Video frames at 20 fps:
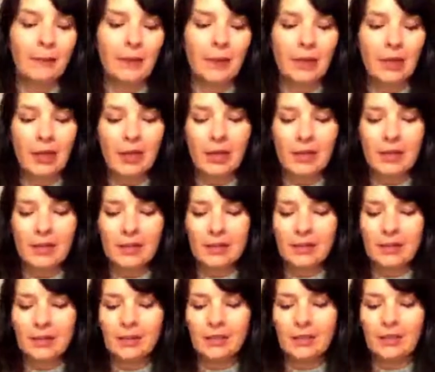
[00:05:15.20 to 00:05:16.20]

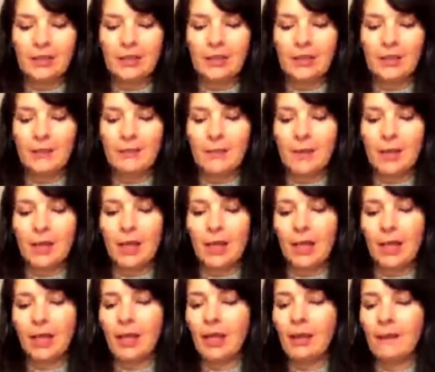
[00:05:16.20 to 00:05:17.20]
because in
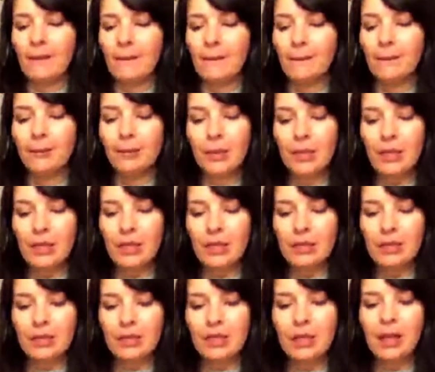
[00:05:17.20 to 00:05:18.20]
my
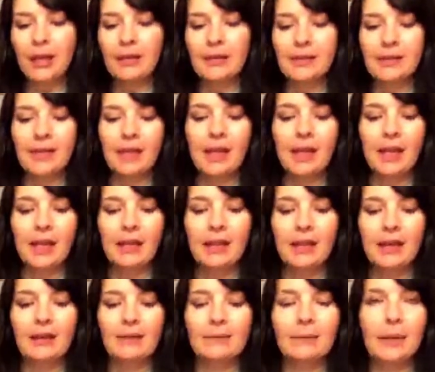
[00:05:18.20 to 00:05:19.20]
bridge, I say
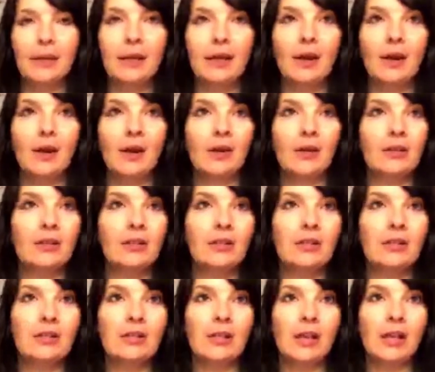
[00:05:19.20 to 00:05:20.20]
that my heart
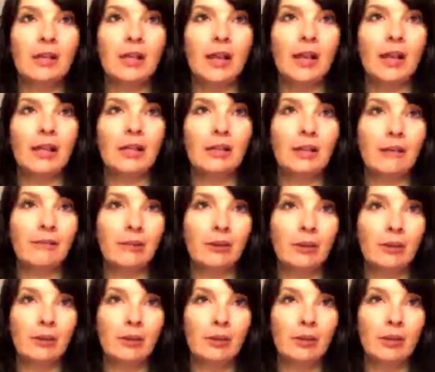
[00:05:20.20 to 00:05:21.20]
is not that
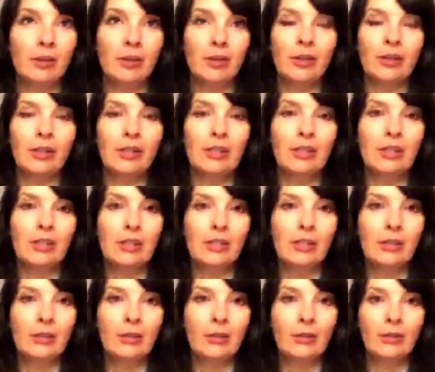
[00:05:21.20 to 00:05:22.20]
clever to
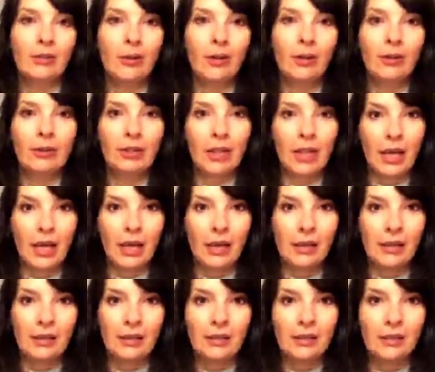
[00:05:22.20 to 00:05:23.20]
see through all the
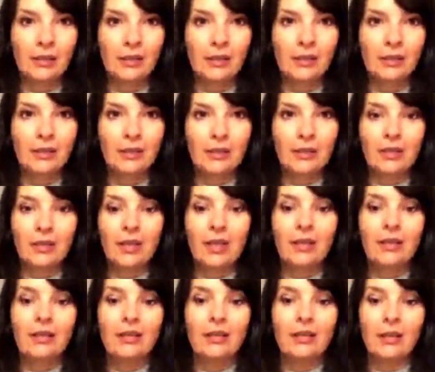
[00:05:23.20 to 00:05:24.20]
lies,
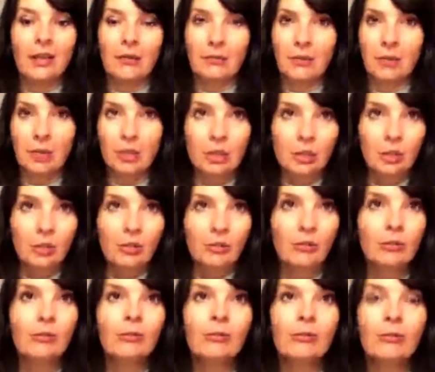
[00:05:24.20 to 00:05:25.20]
and that was
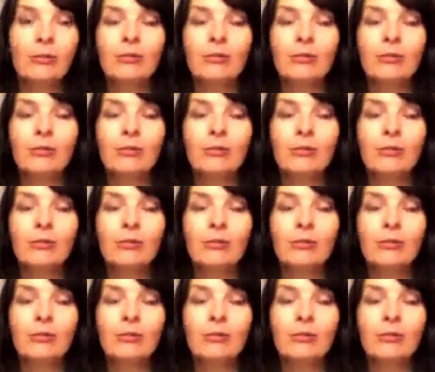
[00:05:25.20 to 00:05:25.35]
true.